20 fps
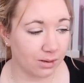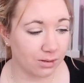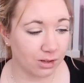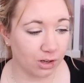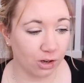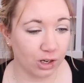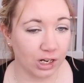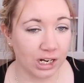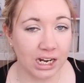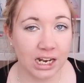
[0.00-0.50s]

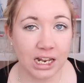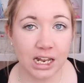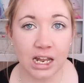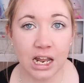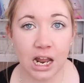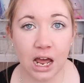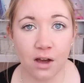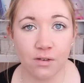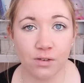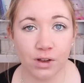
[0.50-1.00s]
absolutely
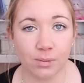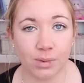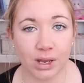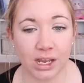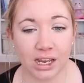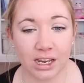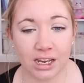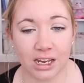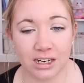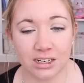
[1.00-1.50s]
loving
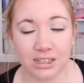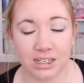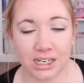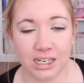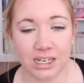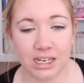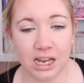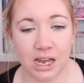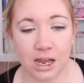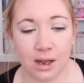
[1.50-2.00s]
being at
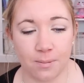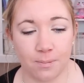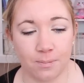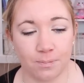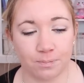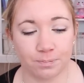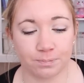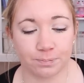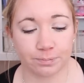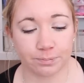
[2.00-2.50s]
Kindy.
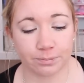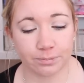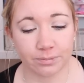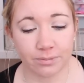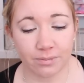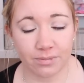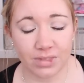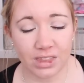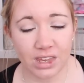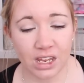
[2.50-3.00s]

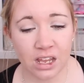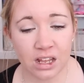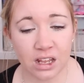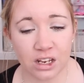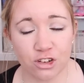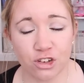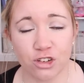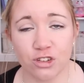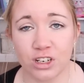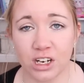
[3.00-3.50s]

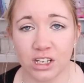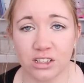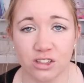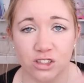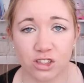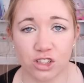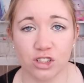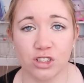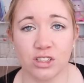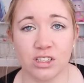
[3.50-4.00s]
Tuesdays
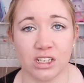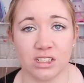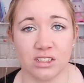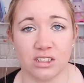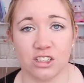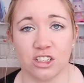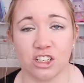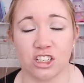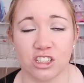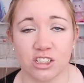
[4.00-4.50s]
and Thursdays
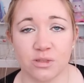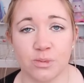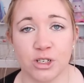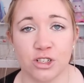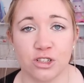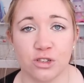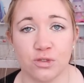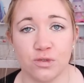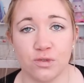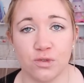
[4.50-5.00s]
are just
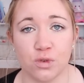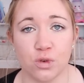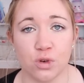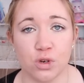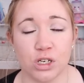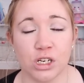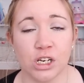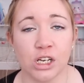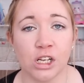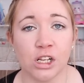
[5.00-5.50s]
special
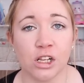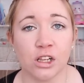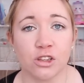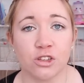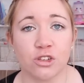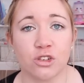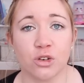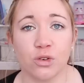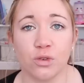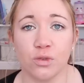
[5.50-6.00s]
for
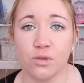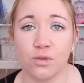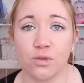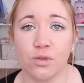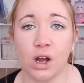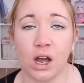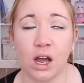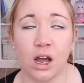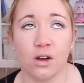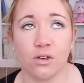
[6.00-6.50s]

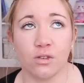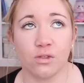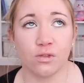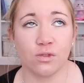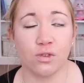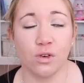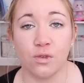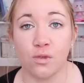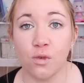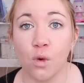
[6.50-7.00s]

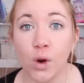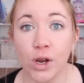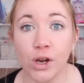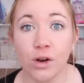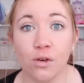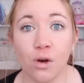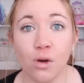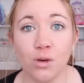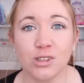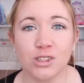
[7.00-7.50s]

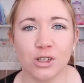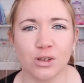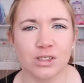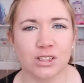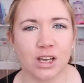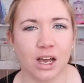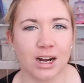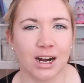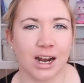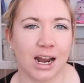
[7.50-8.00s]
4-year-olds, so
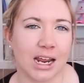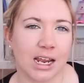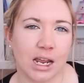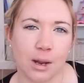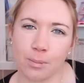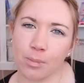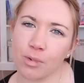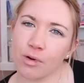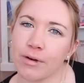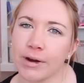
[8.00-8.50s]
it's kind of like
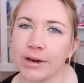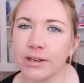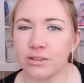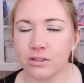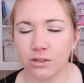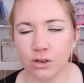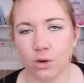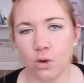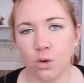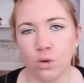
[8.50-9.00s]
a
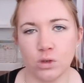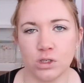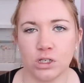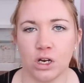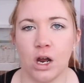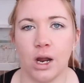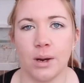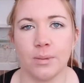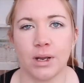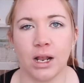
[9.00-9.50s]
preschool
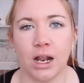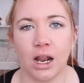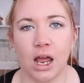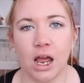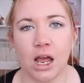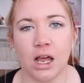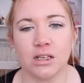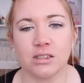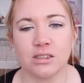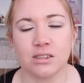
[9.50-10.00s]
type
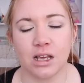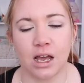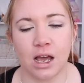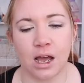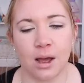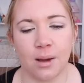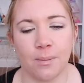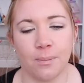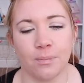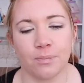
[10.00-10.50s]
class.
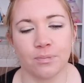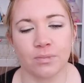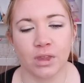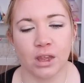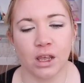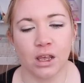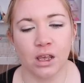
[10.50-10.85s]
And